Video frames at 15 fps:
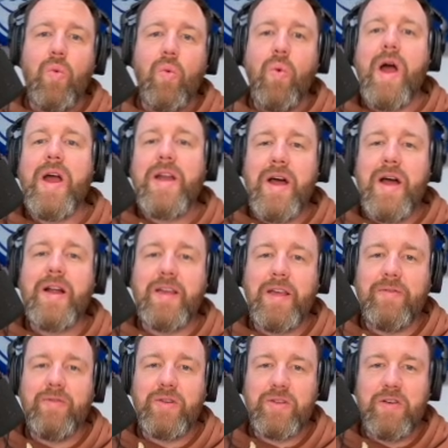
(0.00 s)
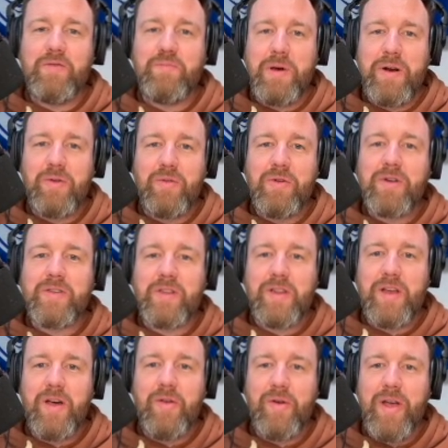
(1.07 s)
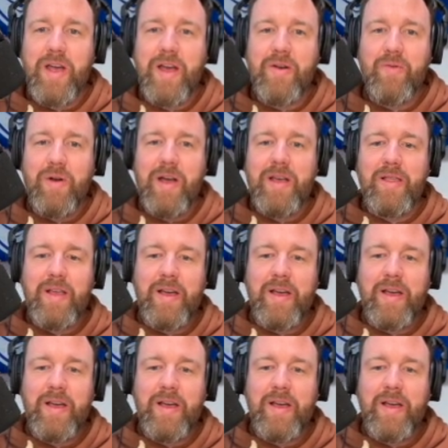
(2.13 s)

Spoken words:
why not give yourself better looks at the other end, right?